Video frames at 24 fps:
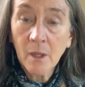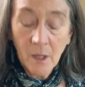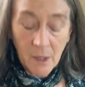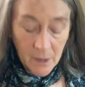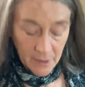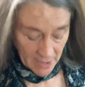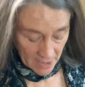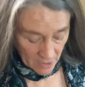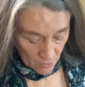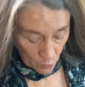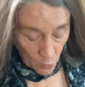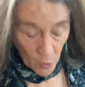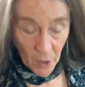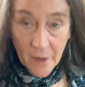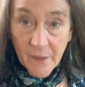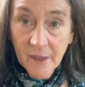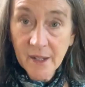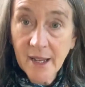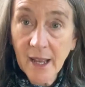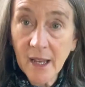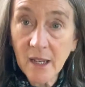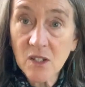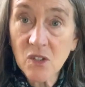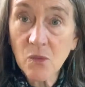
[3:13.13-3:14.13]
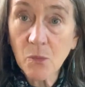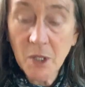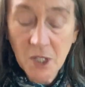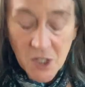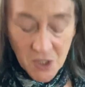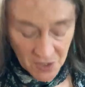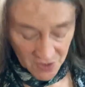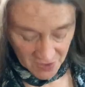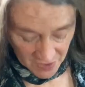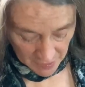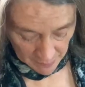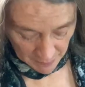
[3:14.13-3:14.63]
Again, where the neck
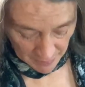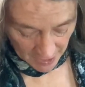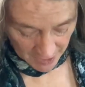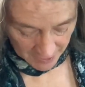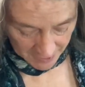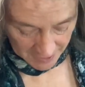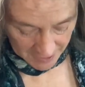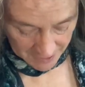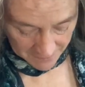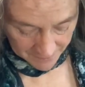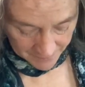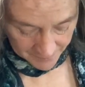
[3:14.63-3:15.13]
reaches the body.